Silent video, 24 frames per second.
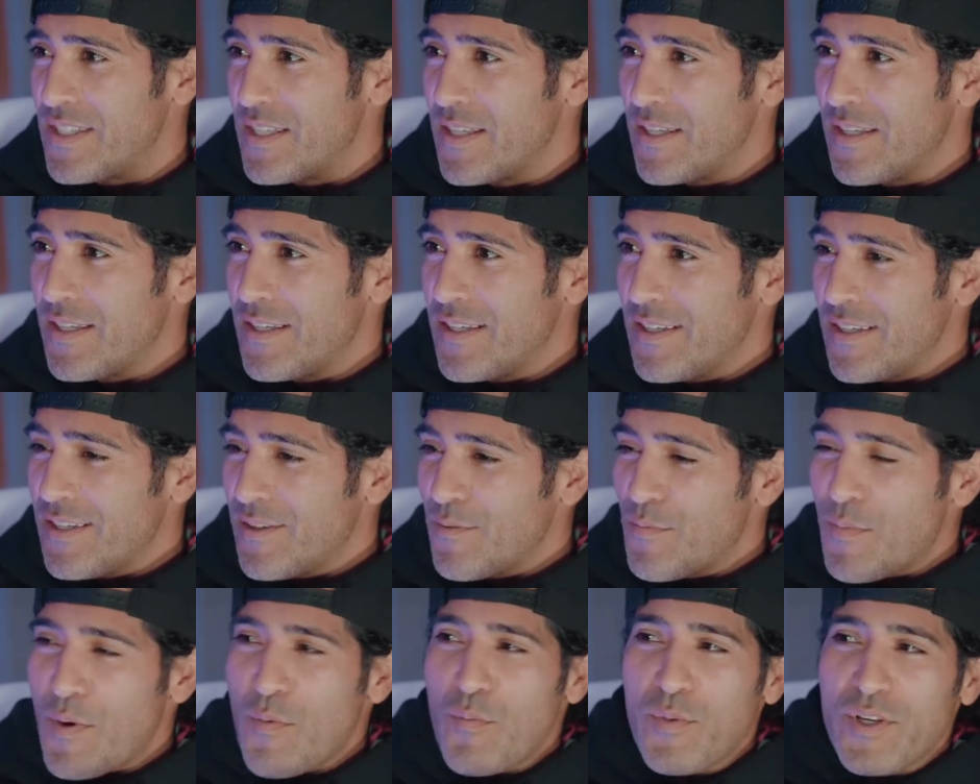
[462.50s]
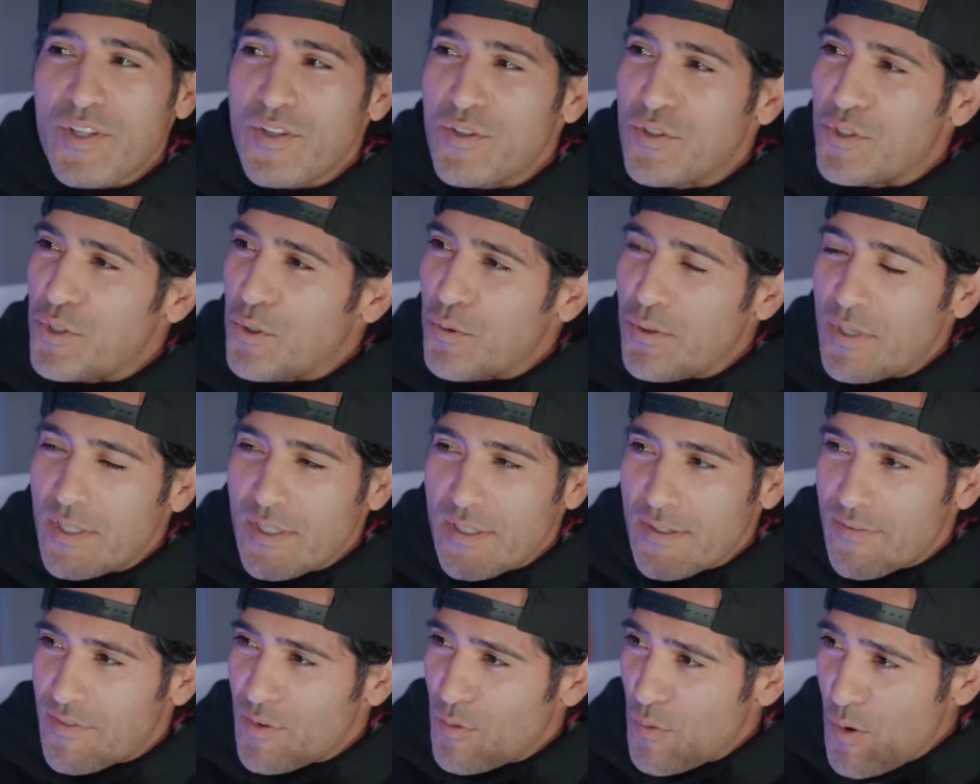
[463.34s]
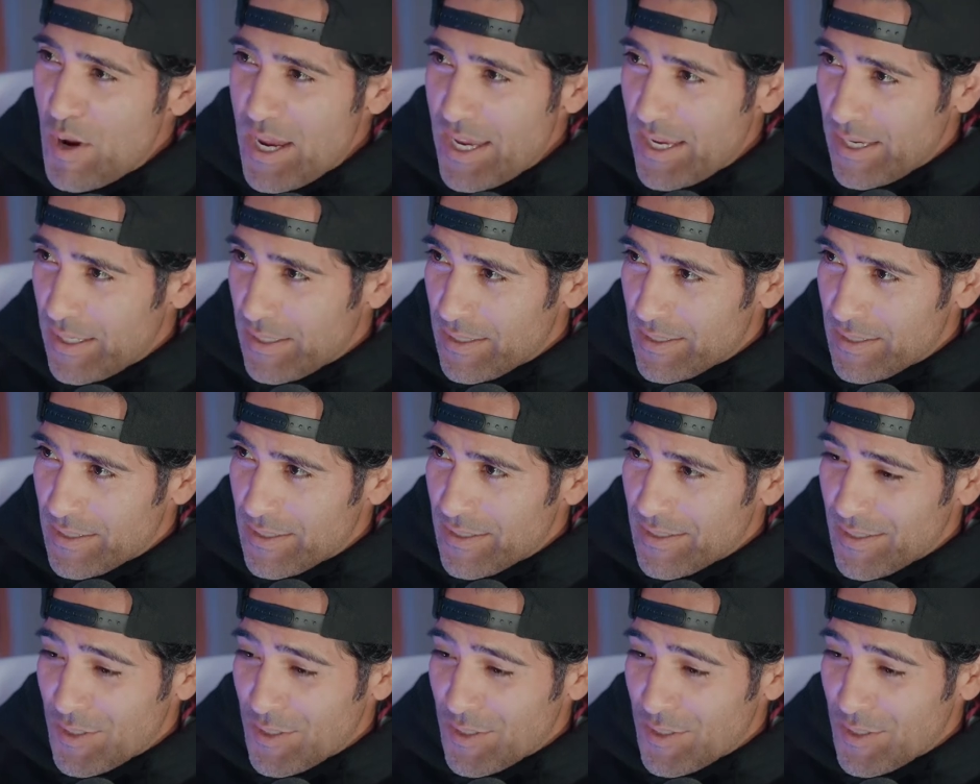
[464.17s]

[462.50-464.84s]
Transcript: Mm. And we just do it in different ways.